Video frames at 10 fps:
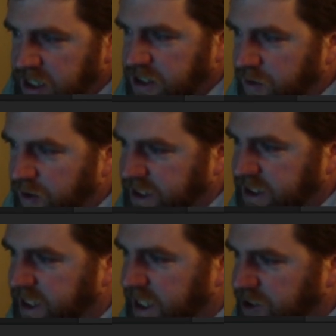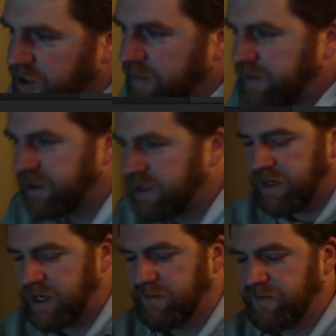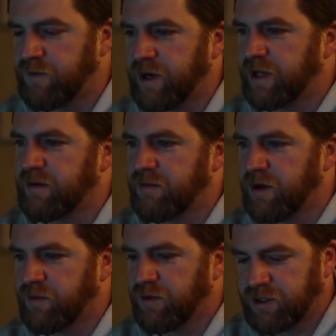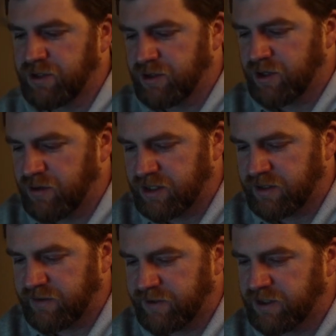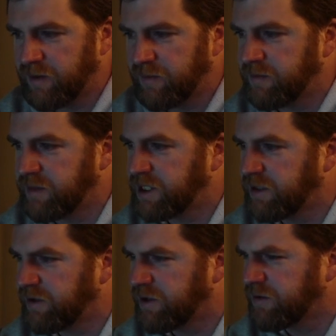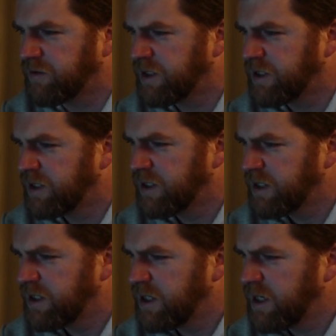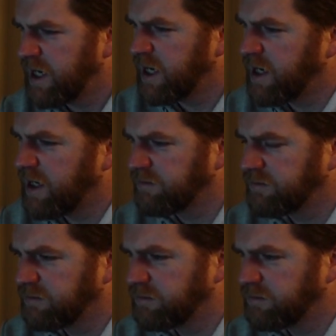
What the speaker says: So I can start typing them, and for one of them I want to go is if I type in material, one